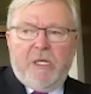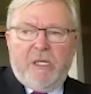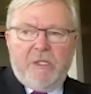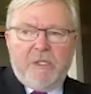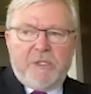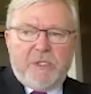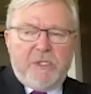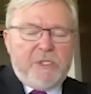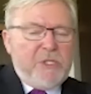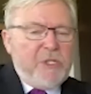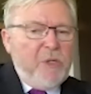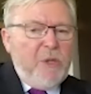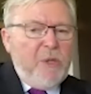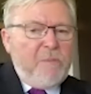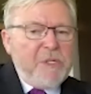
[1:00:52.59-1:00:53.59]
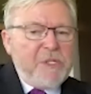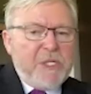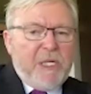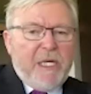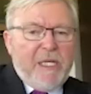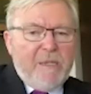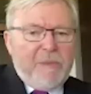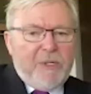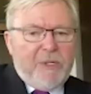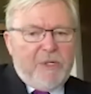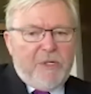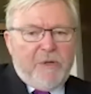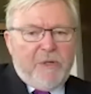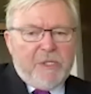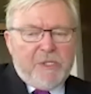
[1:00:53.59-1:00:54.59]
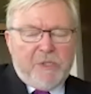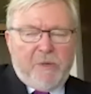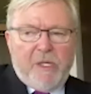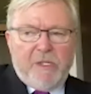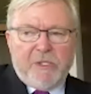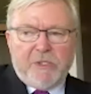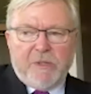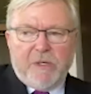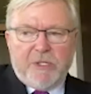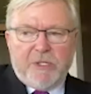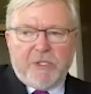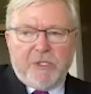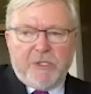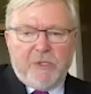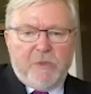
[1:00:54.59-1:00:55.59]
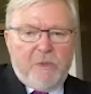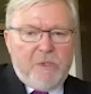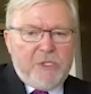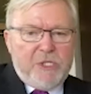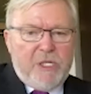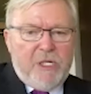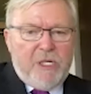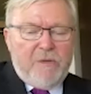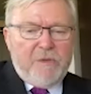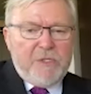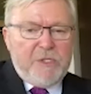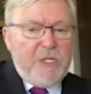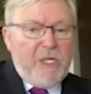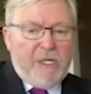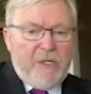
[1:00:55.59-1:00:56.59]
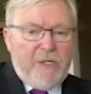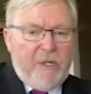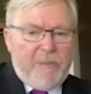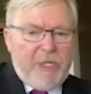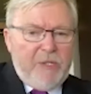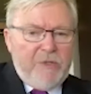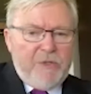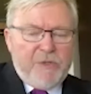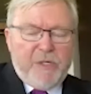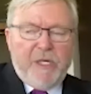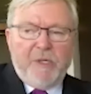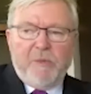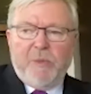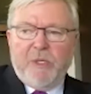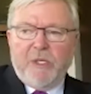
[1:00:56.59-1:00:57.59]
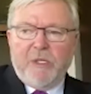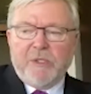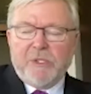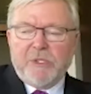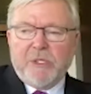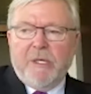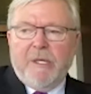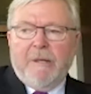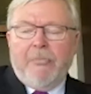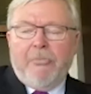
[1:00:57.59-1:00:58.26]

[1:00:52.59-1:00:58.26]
is there's still the missing element in US grand strategy towards China is the economic and trade piece.